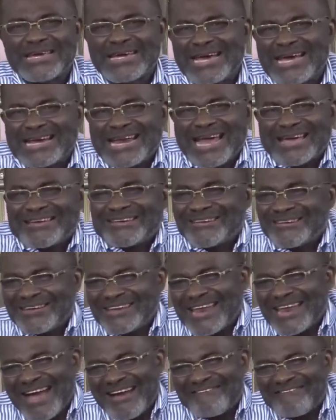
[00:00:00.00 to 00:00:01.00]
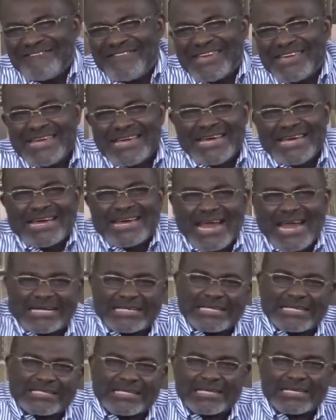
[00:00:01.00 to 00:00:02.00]
and now you don't love me, and now
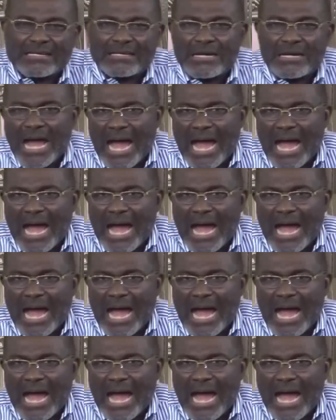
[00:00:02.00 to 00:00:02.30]
you say,